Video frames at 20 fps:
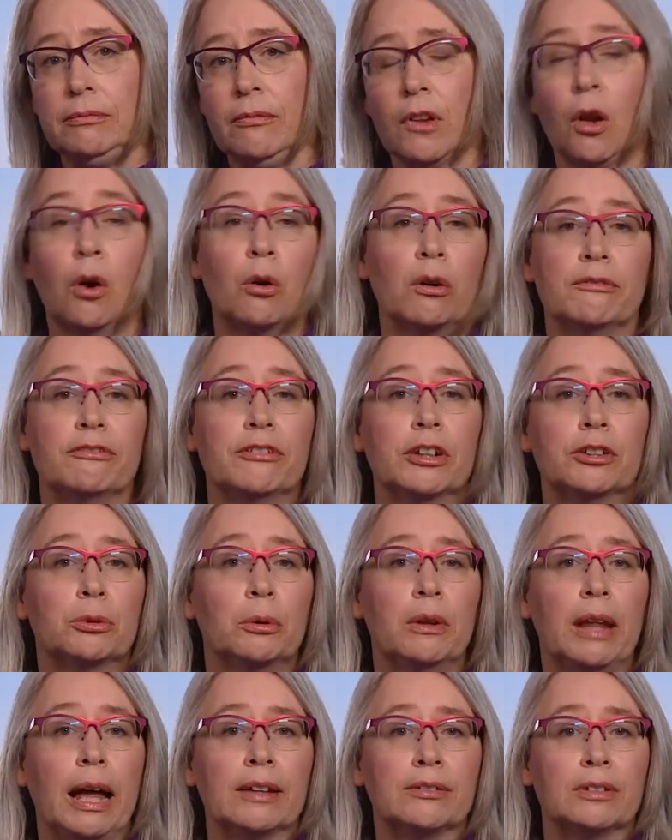or
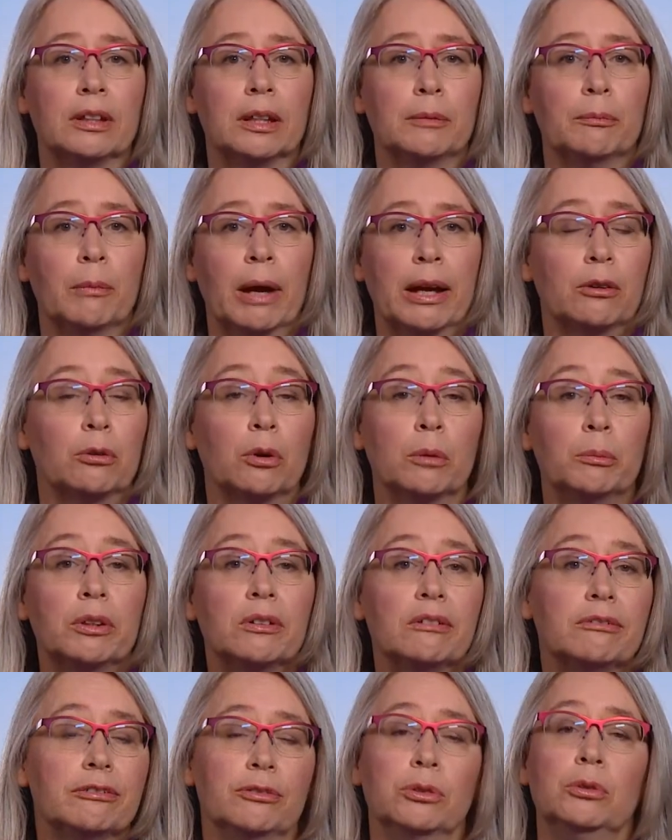visualizing
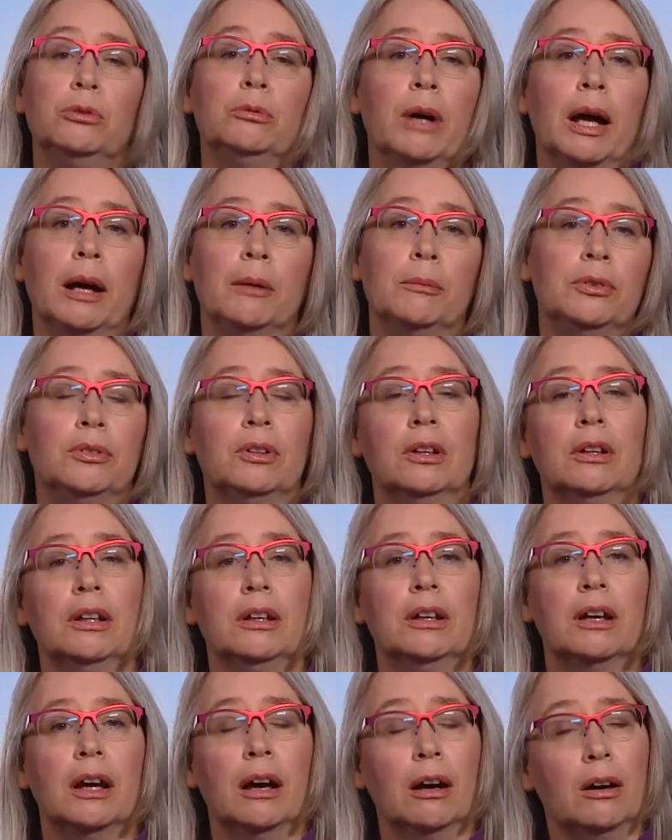microbial food webs,
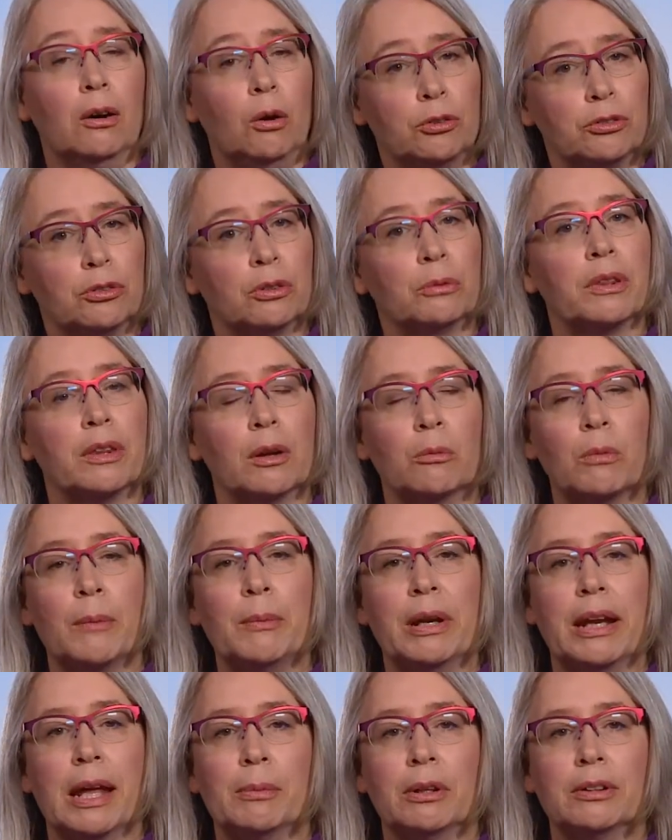also with a
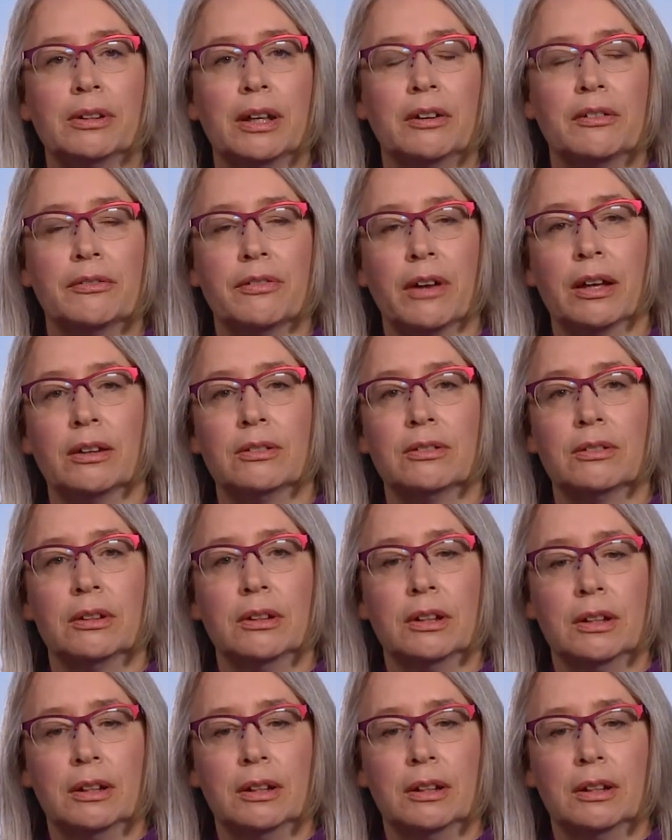web-enabled interface.